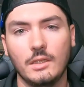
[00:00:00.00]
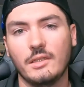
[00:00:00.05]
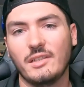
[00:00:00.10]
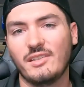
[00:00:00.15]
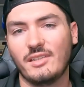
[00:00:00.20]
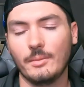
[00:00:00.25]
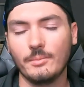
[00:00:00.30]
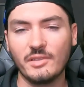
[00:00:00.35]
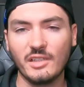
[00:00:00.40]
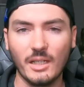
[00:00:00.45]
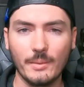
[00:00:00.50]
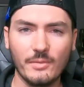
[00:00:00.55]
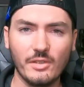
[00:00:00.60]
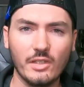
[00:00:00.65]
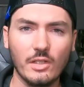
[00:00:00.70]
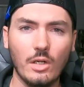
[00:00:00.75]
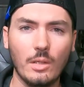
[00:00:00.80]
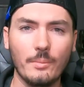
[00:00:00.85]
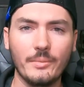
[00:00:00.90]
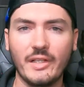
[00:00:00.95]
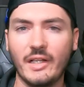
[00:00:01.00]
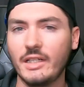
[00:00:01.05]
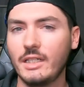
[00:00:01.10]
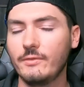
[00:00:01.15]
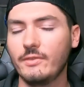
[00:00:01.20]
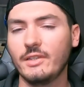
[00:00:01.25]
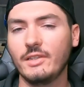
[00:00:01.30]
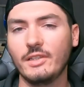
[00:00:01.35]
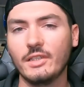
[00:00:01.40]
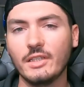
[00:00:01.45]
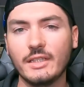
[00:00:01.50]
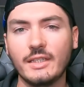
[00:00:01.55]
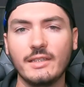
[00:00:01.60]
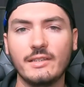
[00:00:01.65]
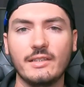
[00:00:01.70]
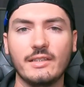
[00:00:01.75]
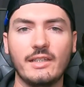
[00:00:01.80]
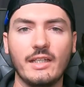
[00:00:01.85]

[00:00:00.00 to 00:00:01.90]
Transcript: Sometimes though, I'm not even looking to